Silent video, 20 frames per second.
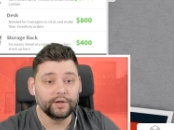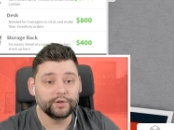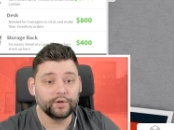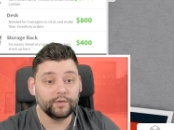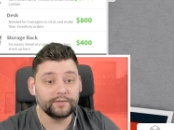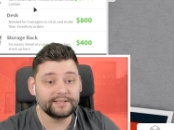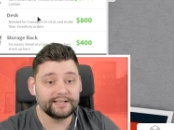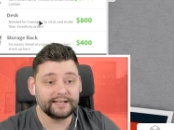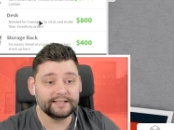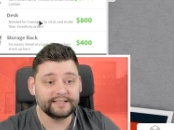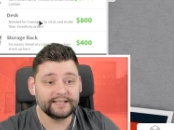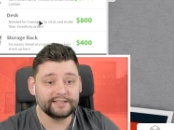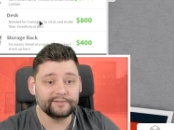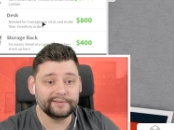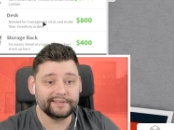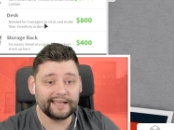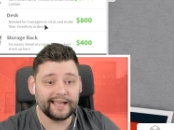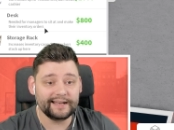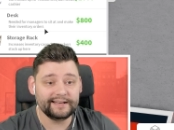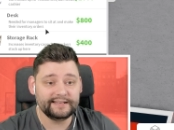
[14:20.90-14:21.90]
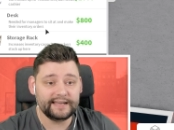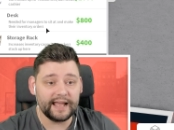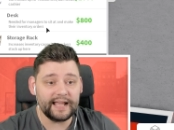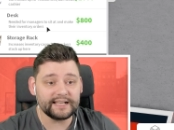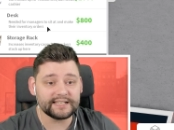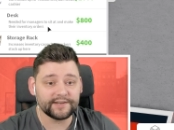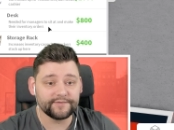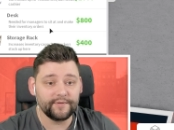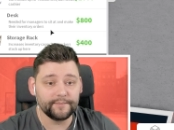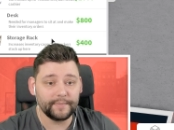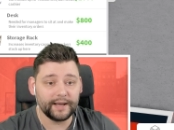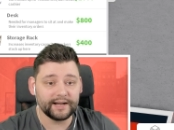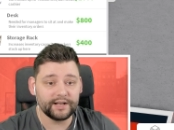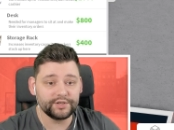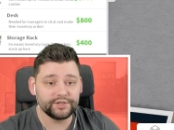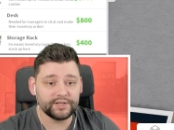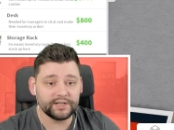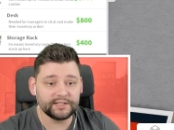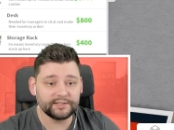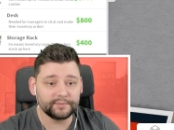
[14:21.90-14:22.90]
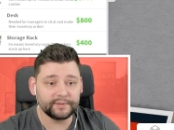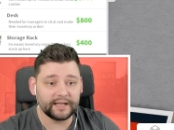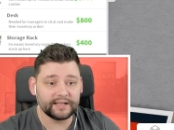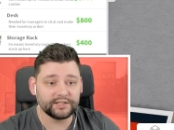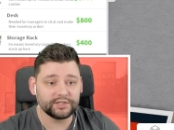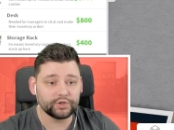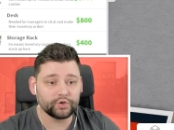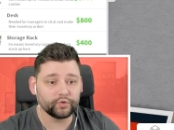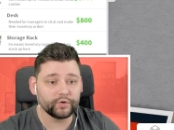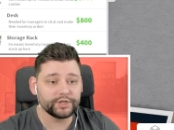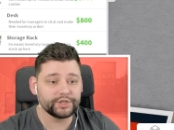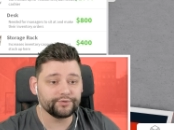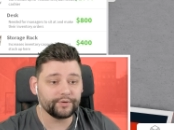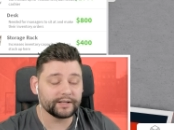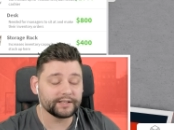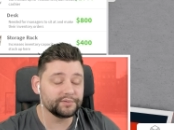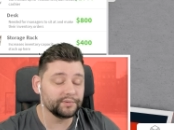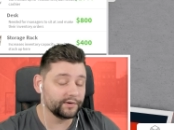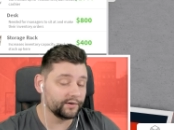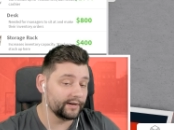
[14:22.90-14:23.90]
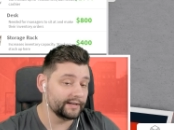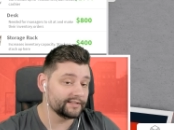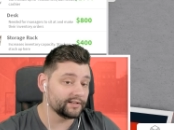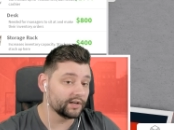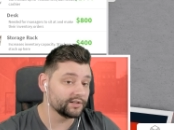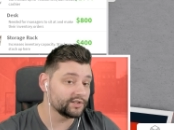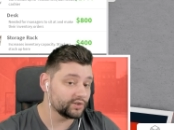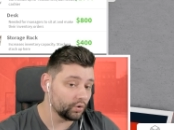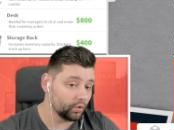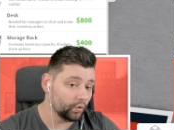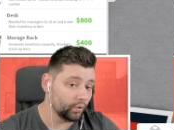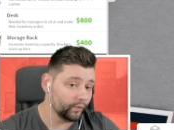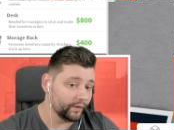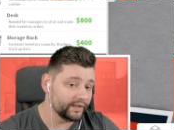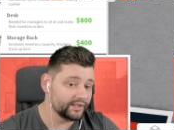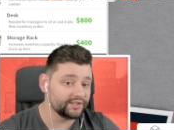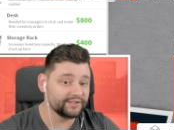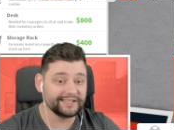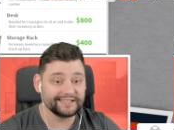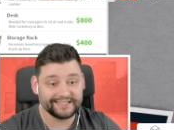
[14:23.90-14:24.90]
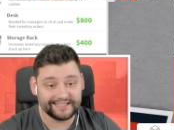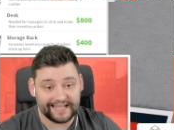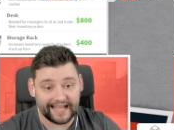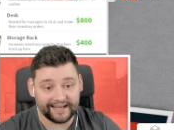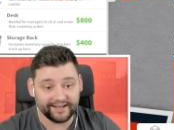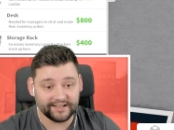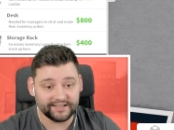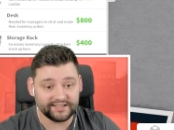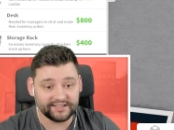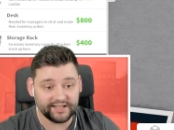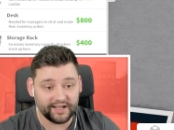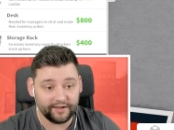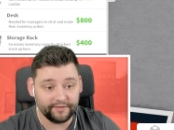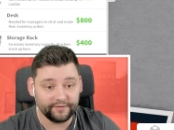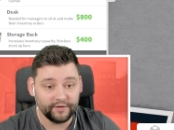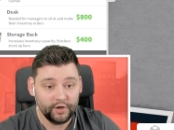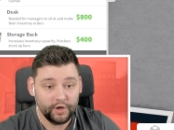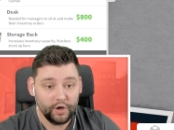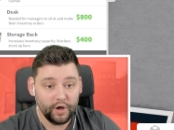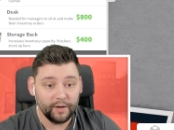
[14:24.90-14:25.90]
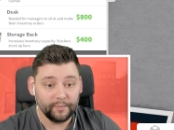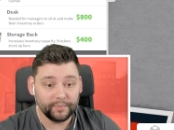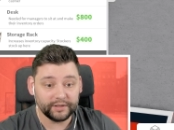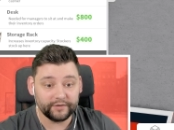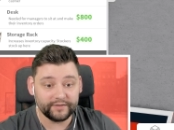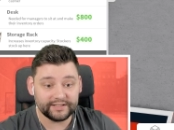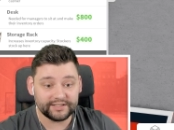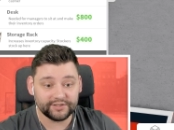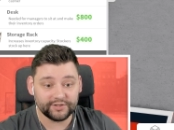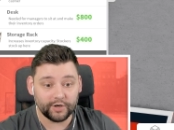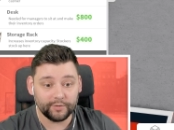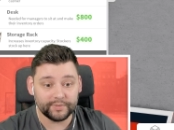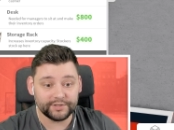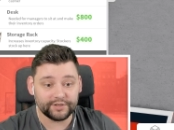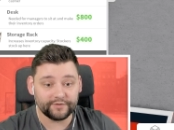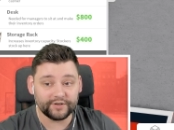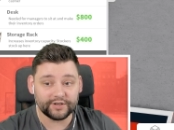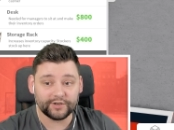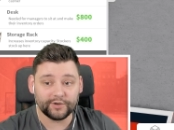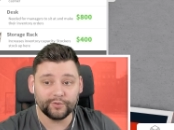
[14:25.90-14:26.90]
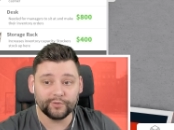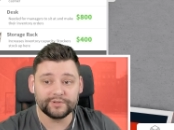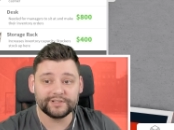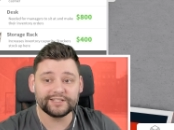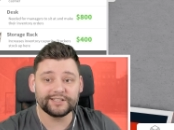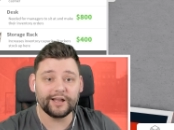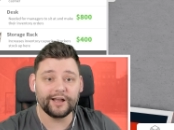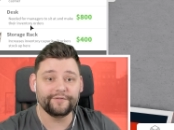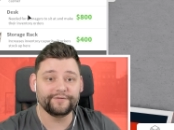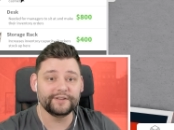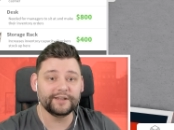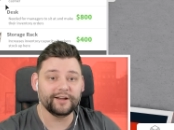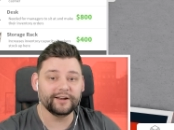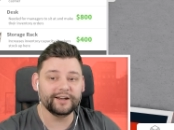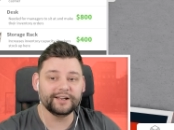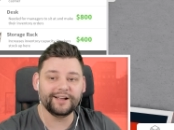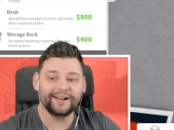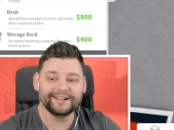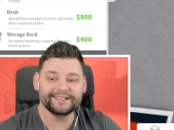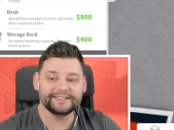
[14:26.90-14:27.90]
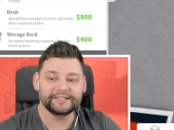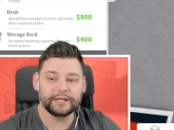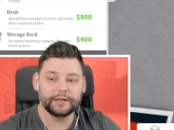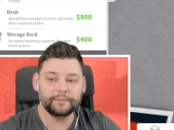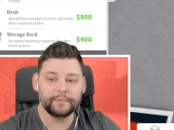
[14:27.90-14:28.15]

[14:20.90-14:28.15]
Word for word: Utilities, we can get a desk for managers. We get a storage rack to increase our storage, the standard stuff. But there is so much other cool stuff. You kind of can't see.